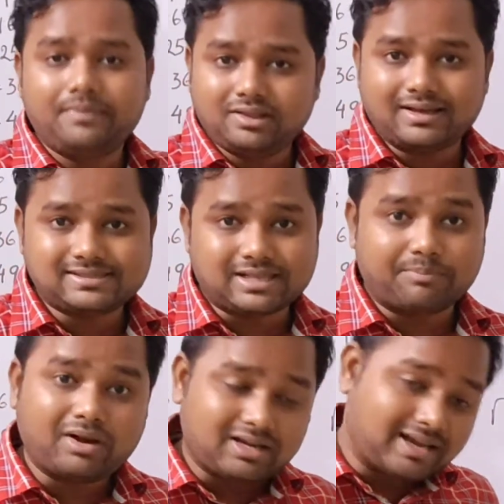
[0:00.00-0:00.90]
be the answer.
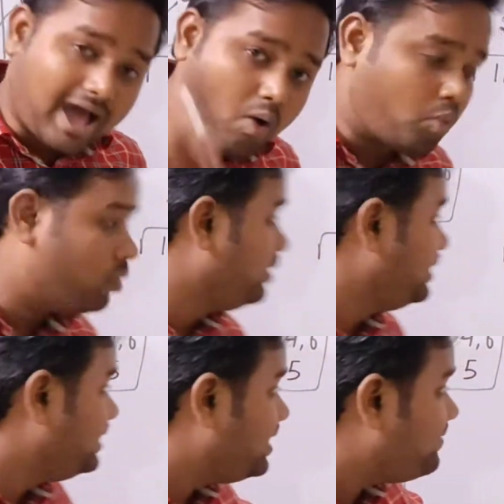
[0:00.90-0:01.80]
But now
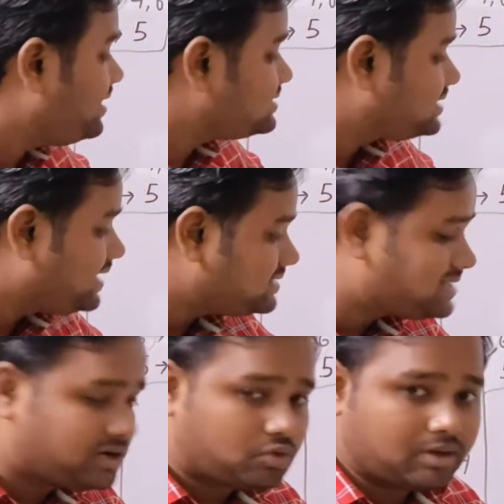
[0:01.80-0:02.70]
11 is less
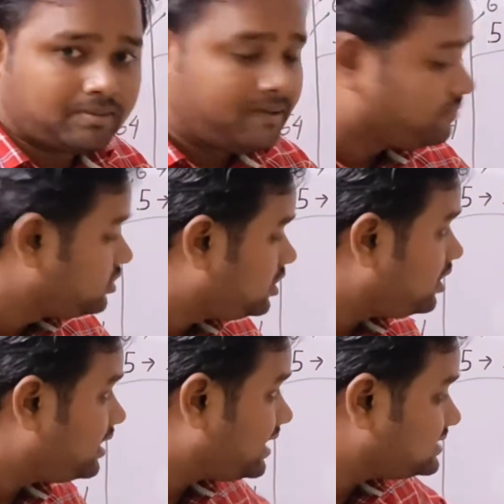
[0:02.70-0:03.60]
than 12.
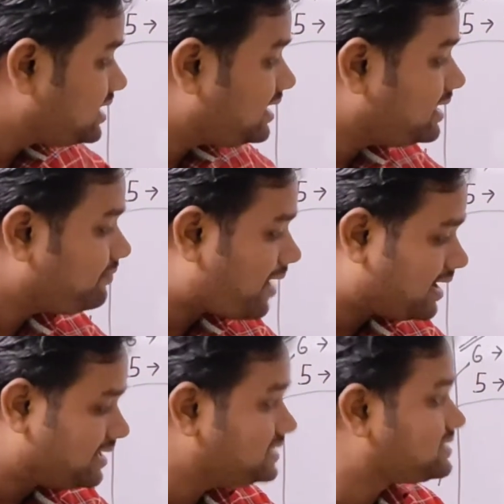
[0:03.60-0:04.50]
The resulting
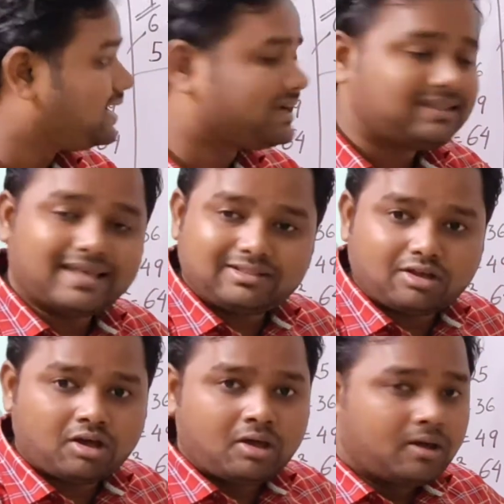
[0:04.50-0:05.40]
part is greater than
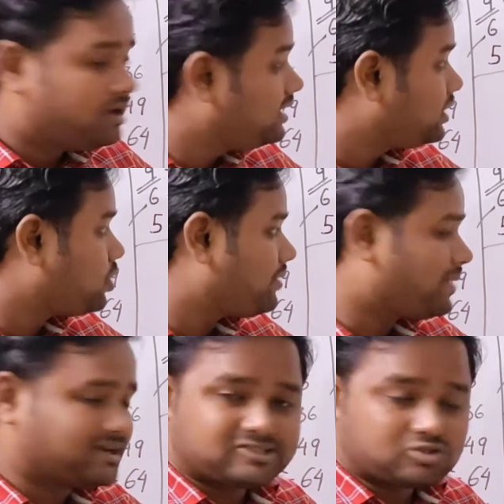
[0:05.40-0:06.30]
the required
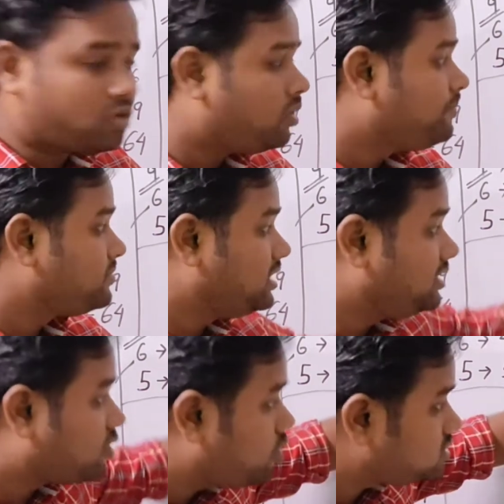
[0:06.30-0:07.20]
part. So
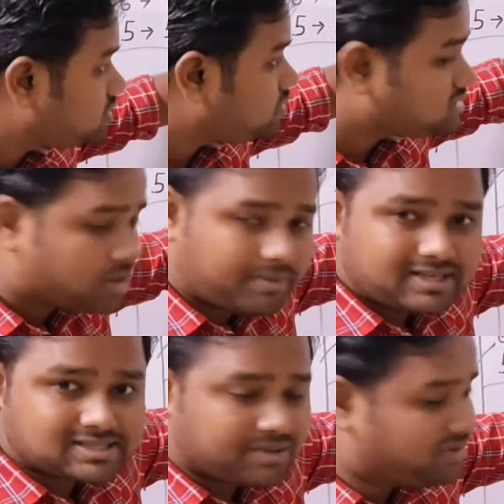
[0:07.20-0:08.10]
in the question which number
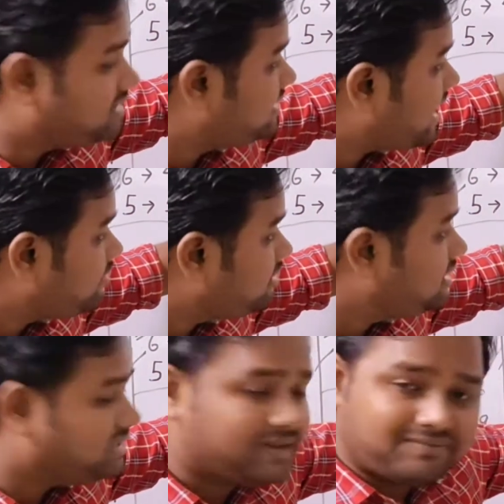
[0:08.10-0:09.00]
is given, that
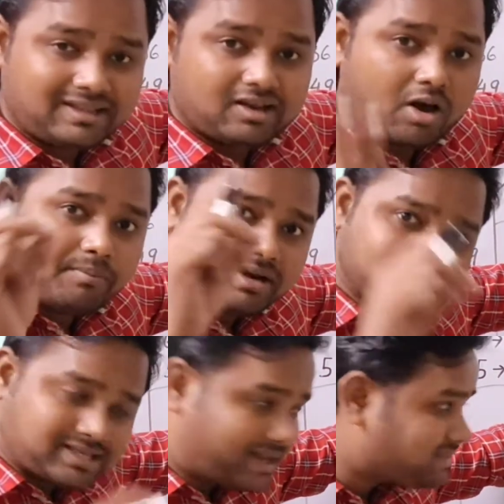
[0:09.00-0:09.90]
if the number
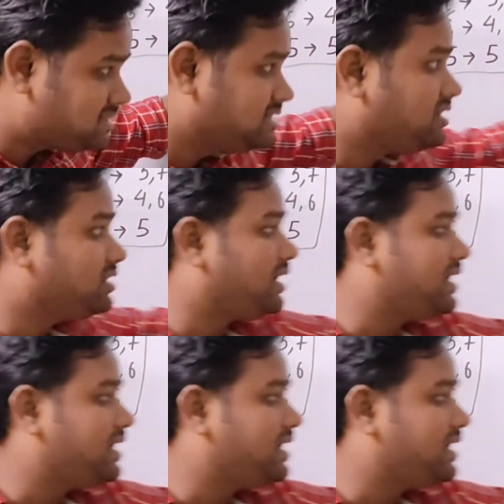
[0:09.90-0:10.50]
is less, then the